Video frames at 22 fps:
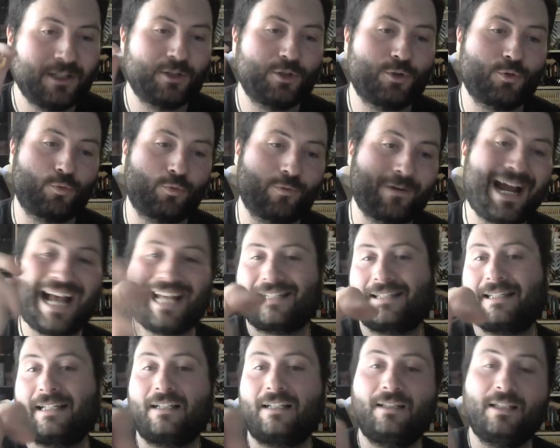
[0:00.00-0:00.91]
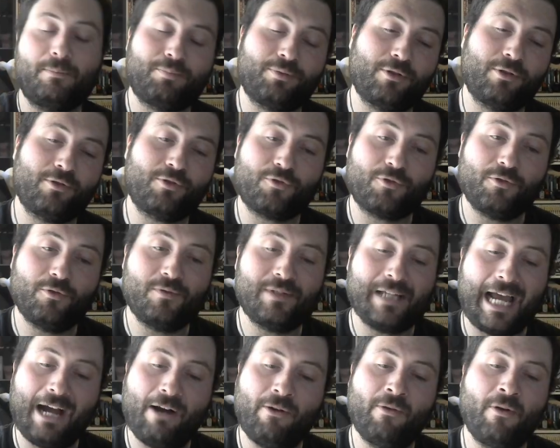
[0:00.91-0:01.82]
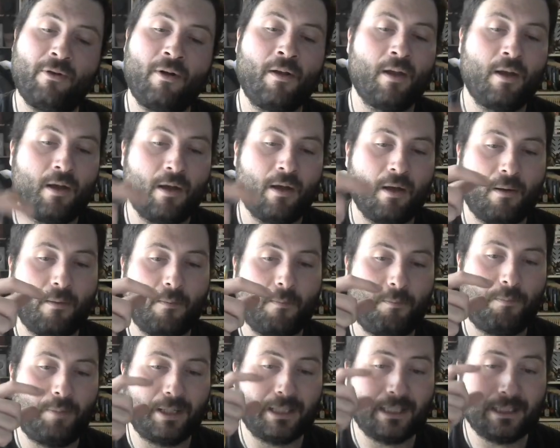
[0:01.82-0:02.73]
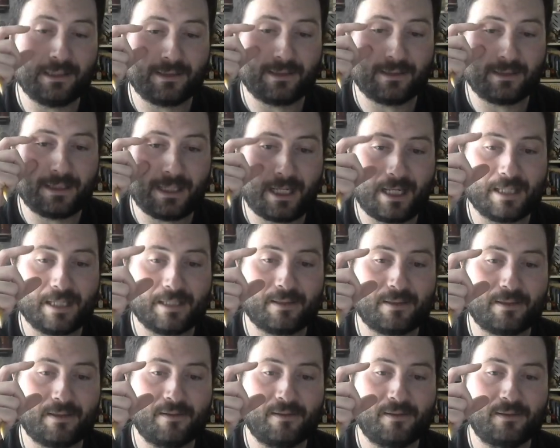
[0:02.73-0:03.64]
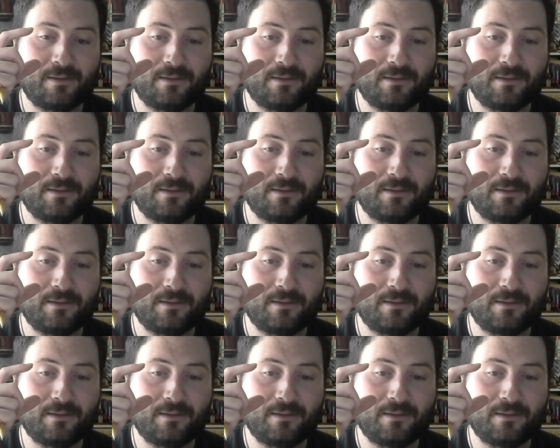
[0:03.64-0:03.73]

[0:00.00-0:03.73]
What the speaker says: drastically protrudes out, but it does